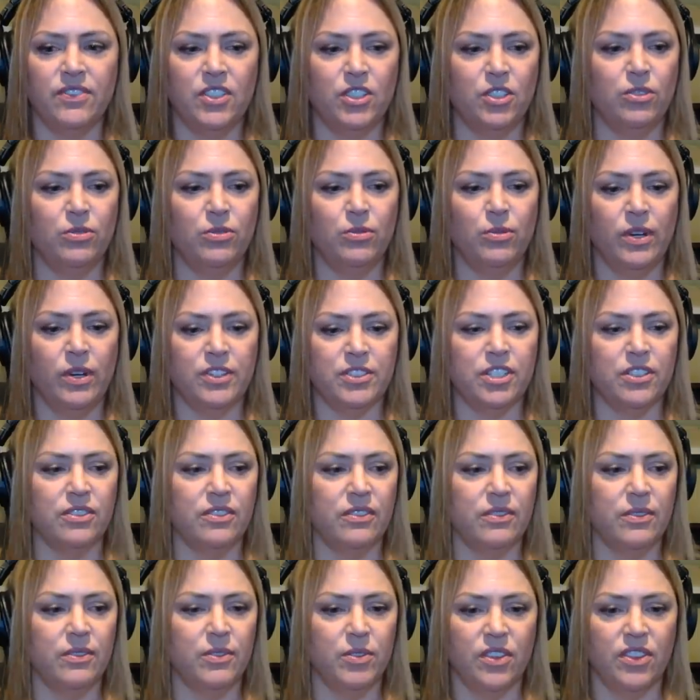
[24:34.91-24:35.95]
you want
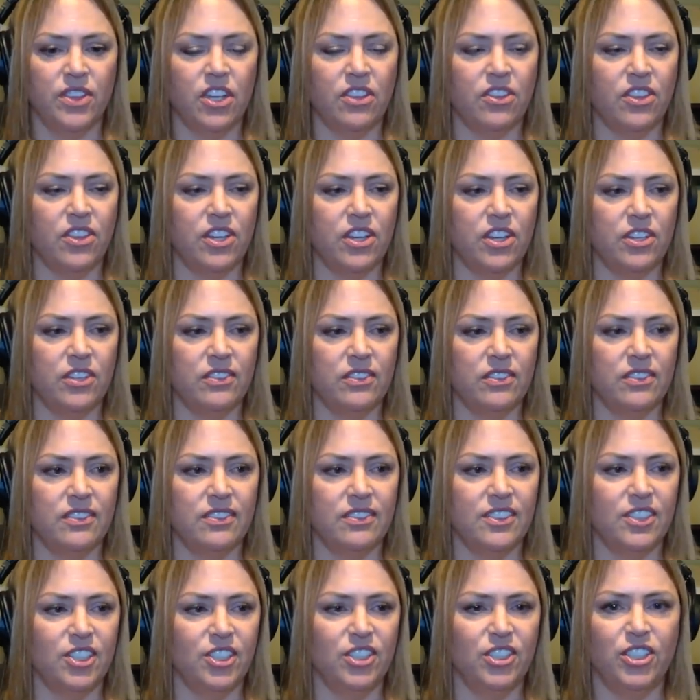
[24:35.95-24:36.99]
to think that
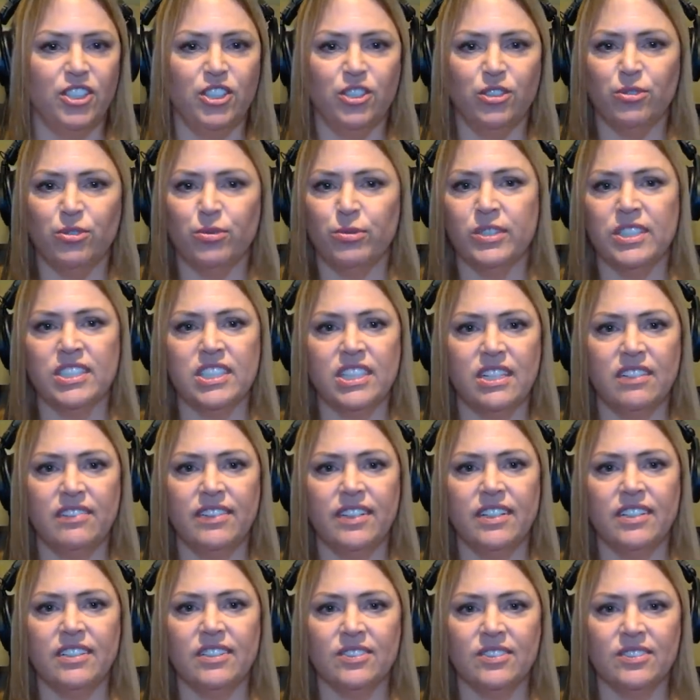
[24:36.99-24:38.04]
you're
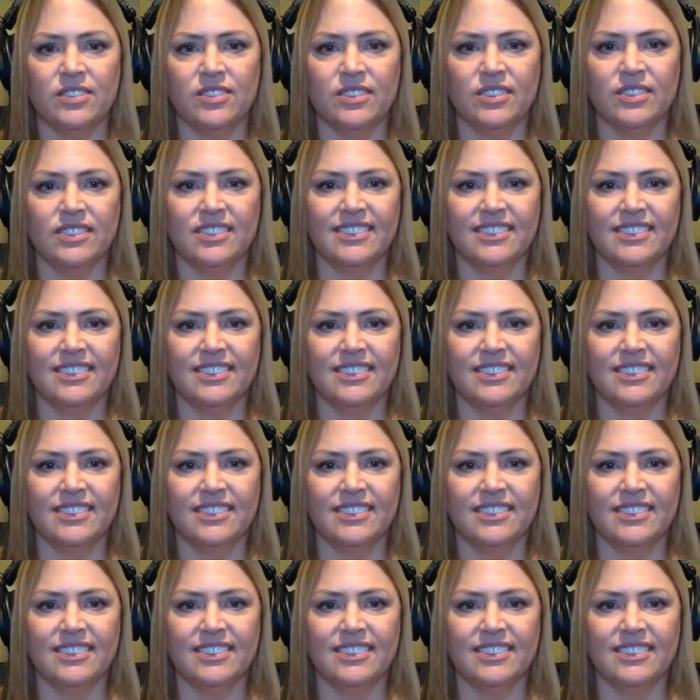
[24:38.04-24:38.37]
receiving